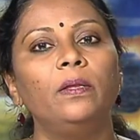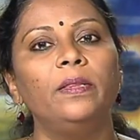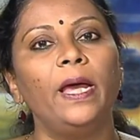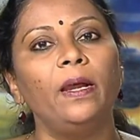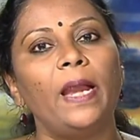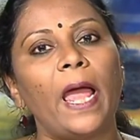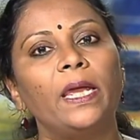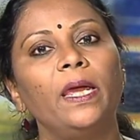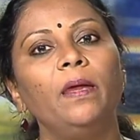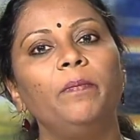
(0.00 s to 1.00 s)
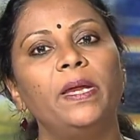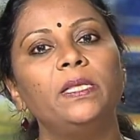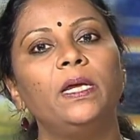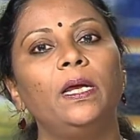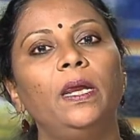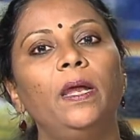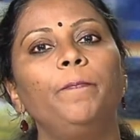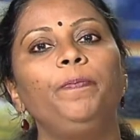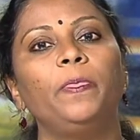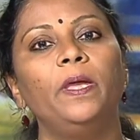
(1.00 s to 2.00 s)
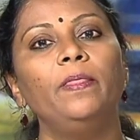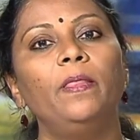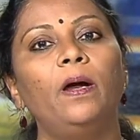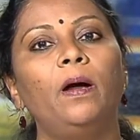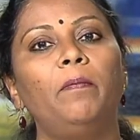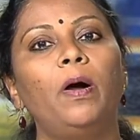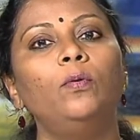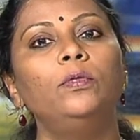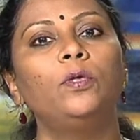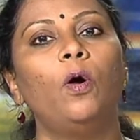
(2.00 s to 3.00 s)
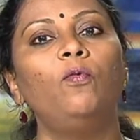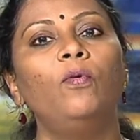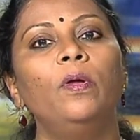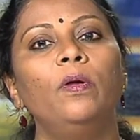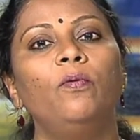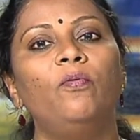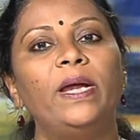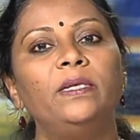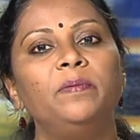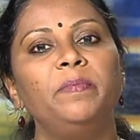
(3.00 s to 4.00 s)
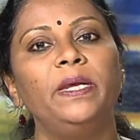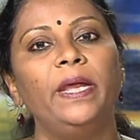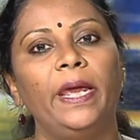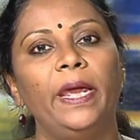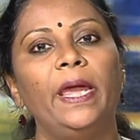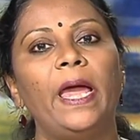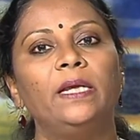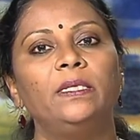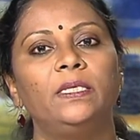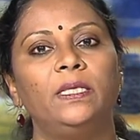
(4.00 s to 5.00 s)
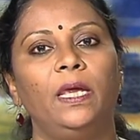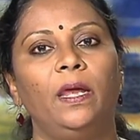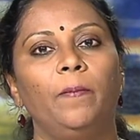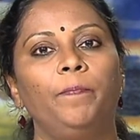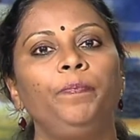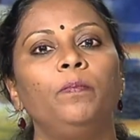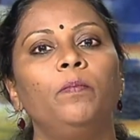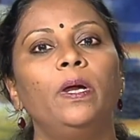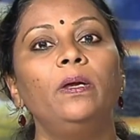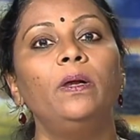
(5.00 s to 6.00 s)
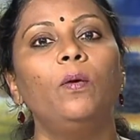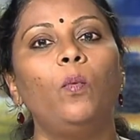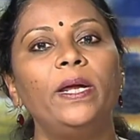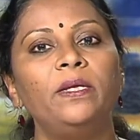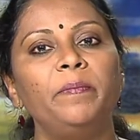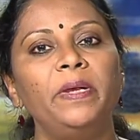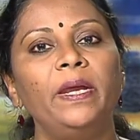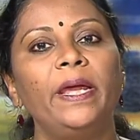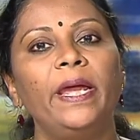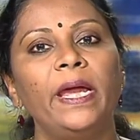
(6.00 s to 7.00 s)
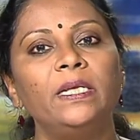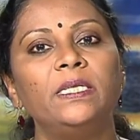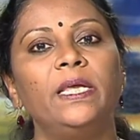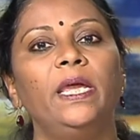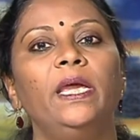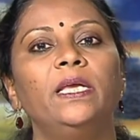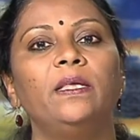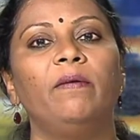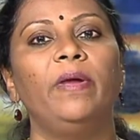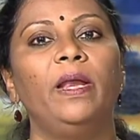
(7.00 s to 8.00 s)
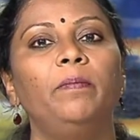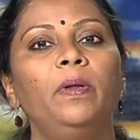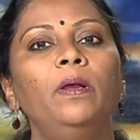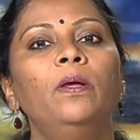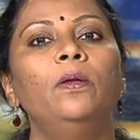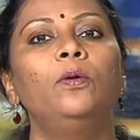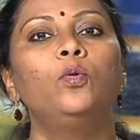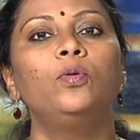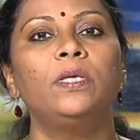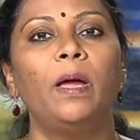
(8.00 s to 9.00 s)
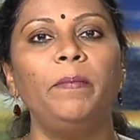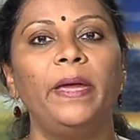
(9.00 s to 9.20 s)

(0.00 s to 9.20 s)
are lacking basically in the amounts of vitamin A and C. But vitamin A and C is available to some